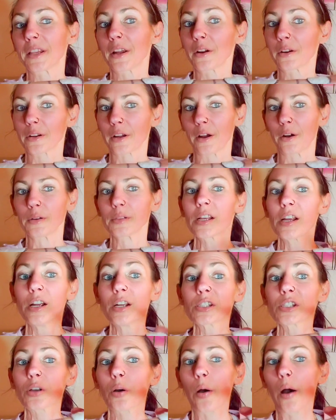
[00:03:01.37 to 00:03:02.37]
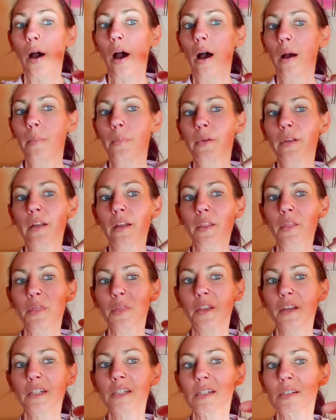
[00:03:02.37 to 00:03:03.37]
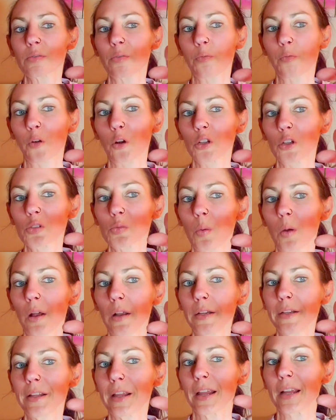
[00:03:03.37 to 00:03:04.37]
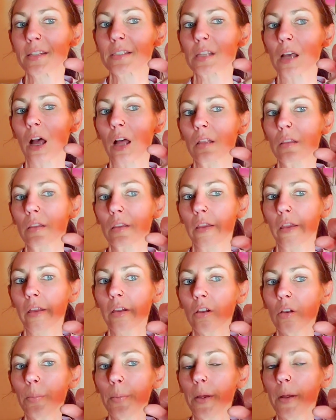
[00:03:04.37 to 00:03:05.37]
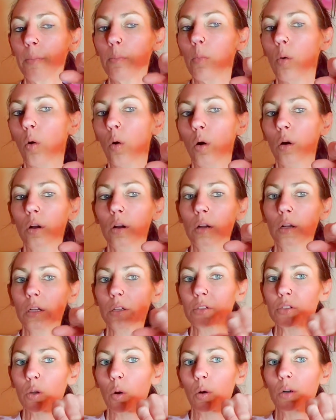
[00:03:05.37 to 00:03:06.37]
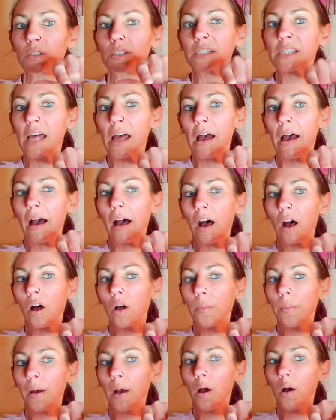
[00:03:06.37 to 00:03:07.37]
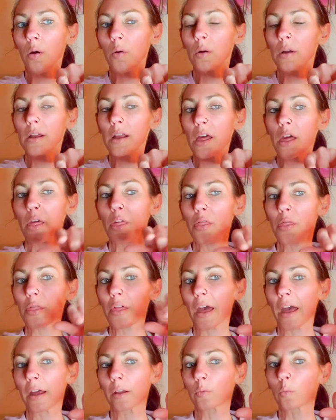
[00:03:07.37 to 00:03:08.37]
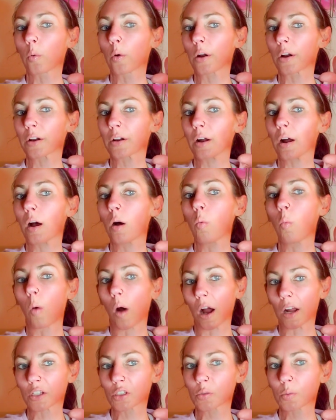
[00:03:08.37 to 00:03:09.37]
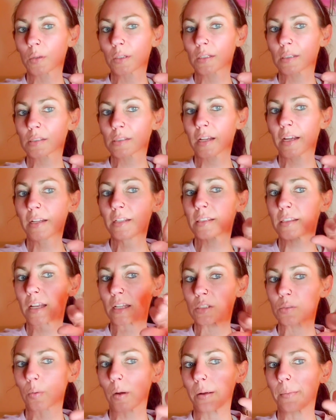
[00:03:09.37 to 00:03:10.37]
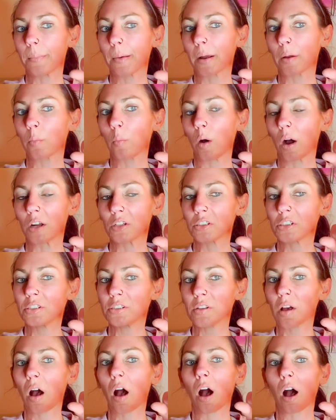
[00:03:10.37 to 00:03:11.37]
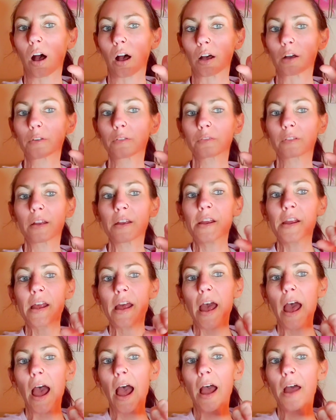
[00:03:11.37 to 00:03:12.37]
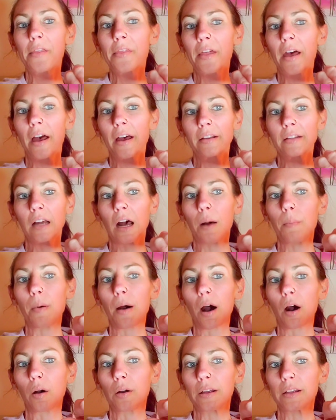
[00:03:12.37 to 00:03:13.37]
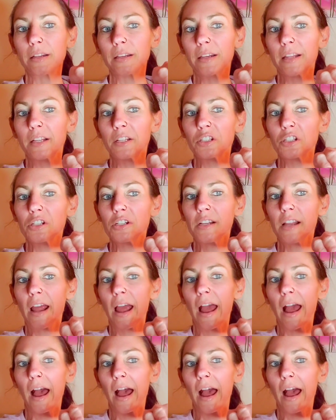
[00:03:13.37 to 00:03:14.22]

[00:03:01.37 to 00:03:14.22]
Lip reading: but there it goes. So, this first one is a little bit more towards the elbow than where a watch would sit. That's why my watch is off. And then about 1.5 inches